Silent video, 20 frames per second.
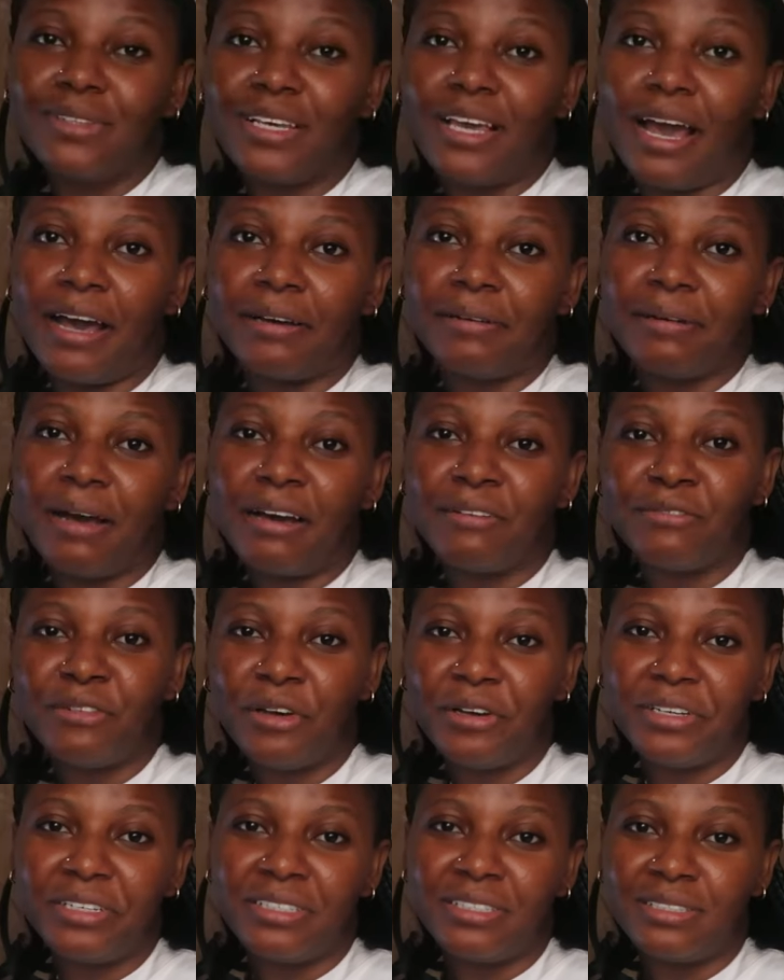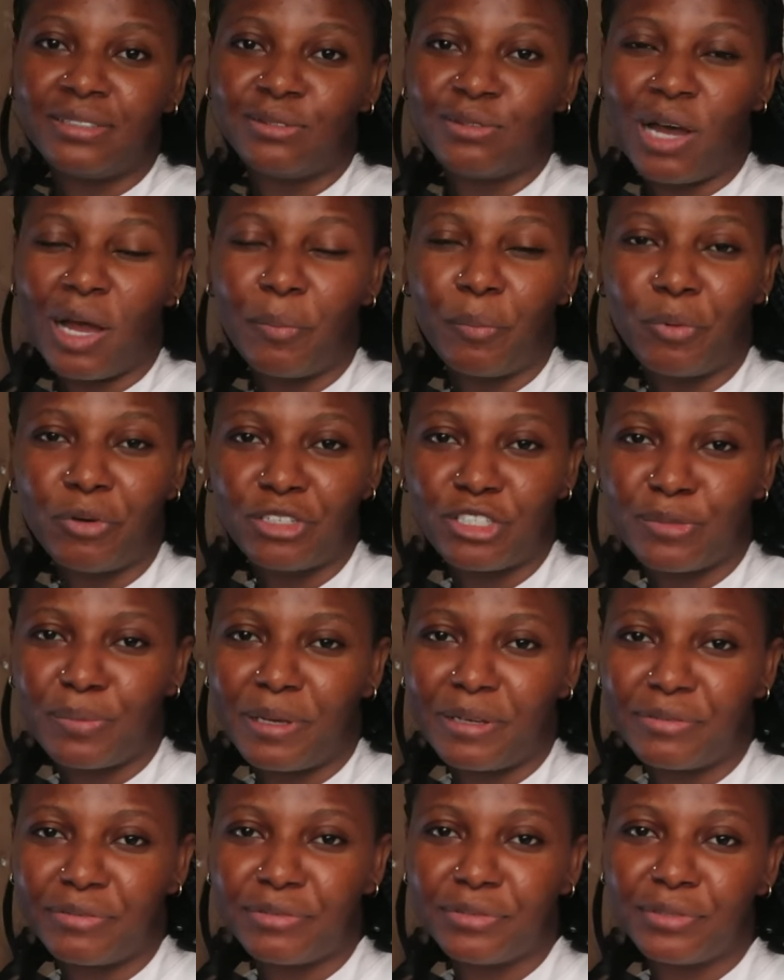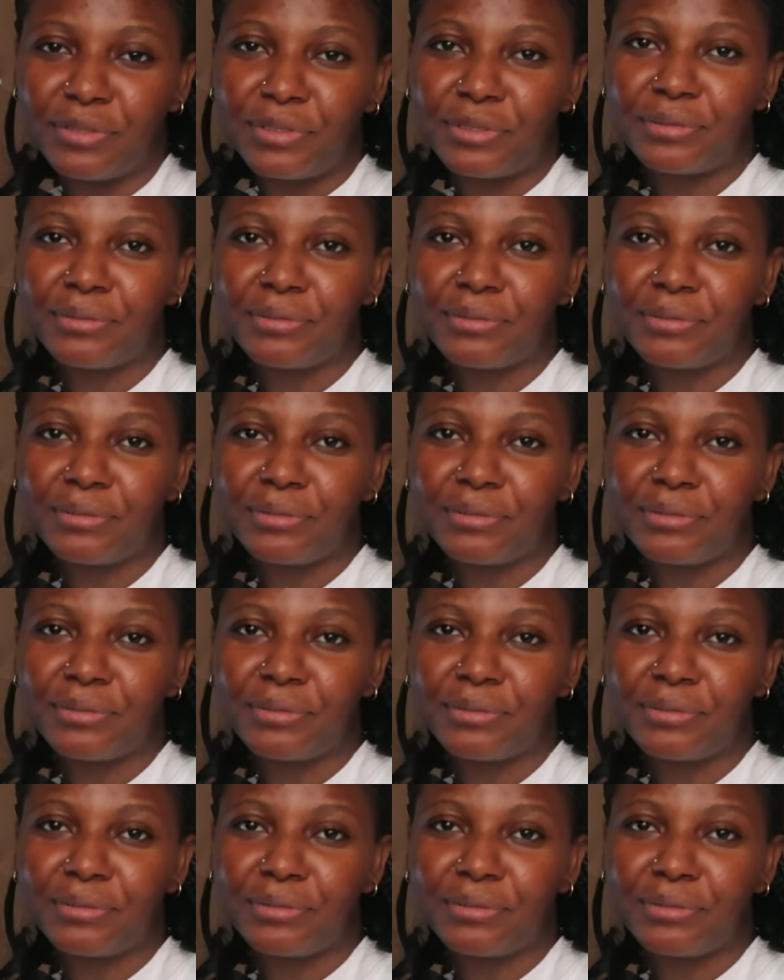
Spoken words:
Yeah, I've not eaten, but I burnt my food.